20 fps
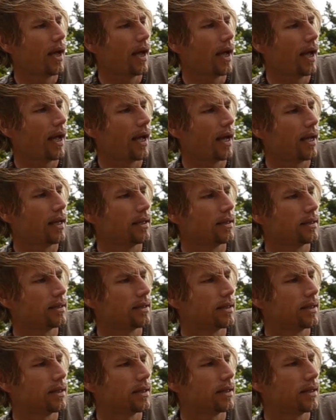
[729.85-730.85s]
And
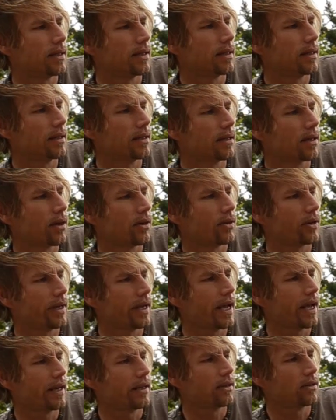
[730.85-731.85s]

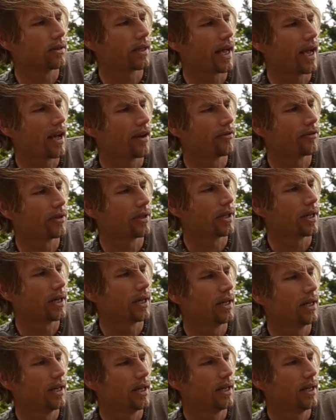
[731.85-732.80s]
currently I don't have a